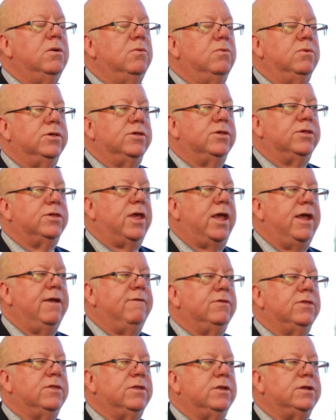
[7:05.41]
which
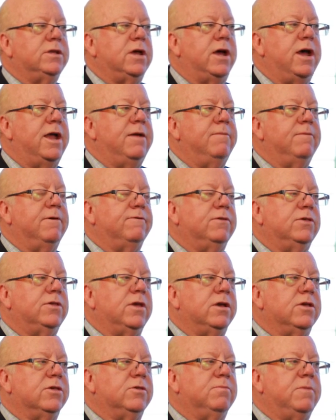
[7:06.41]
saves the time of
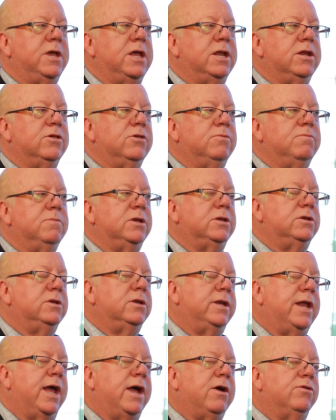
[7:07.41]
sales management to
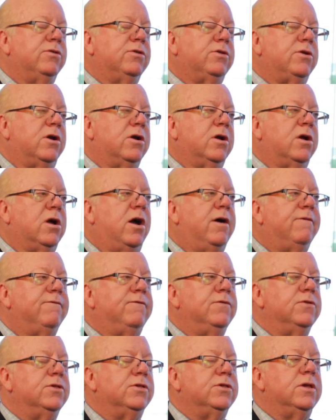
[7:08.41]
now start
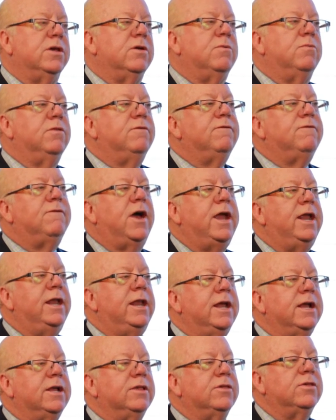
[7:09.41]
conferencing with
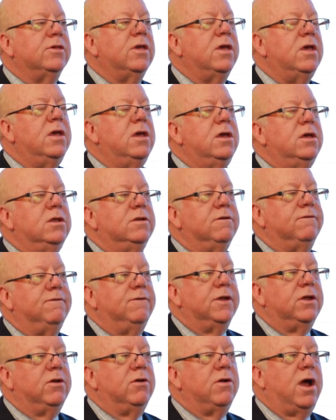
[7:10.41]
finance to
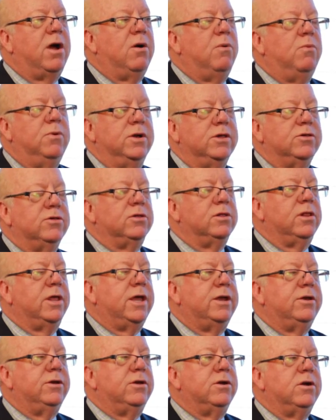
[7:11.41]
figure out which
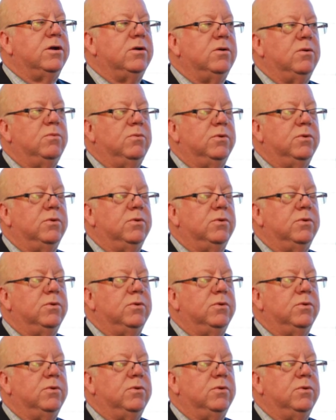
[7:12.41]
lender,